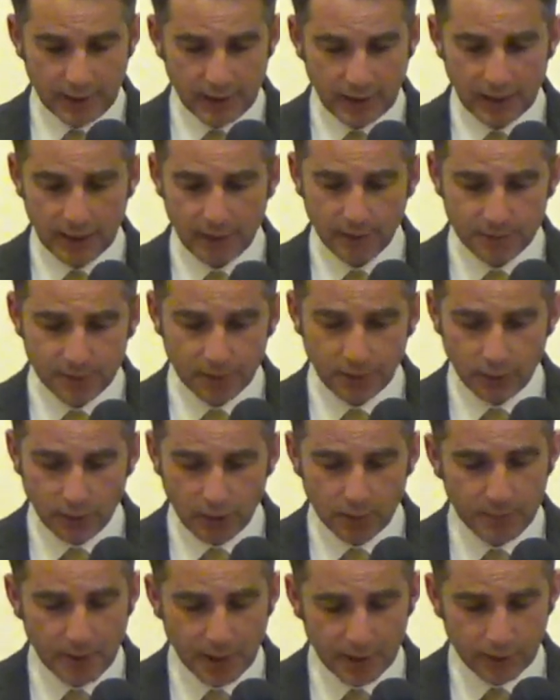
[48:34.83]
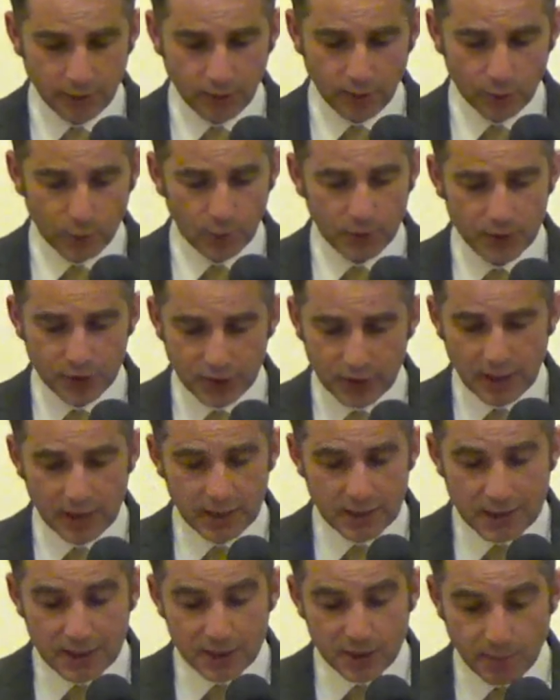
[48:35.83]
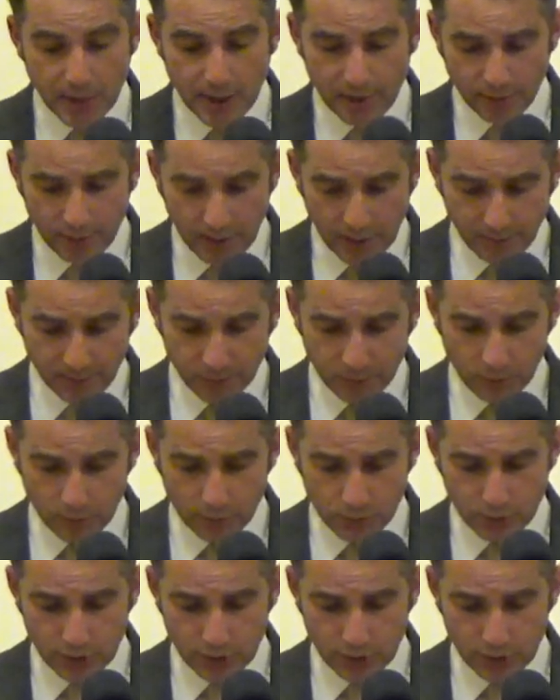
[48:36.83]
I of the Lord my God will say, He is my refuge,